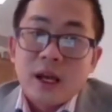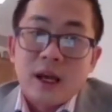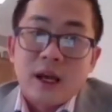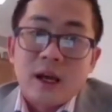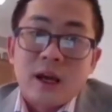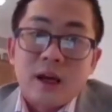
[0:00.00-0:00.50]

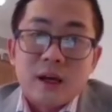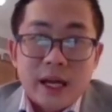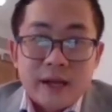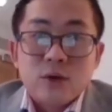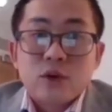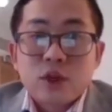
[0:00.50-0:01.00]

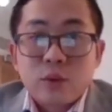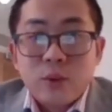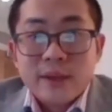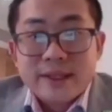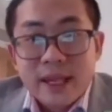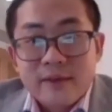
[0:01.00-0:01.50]
and also we
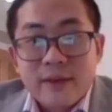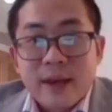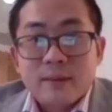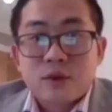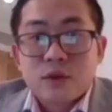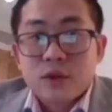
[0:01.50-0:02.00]
will take
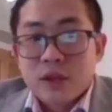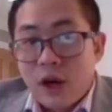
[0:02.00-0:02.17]
them to the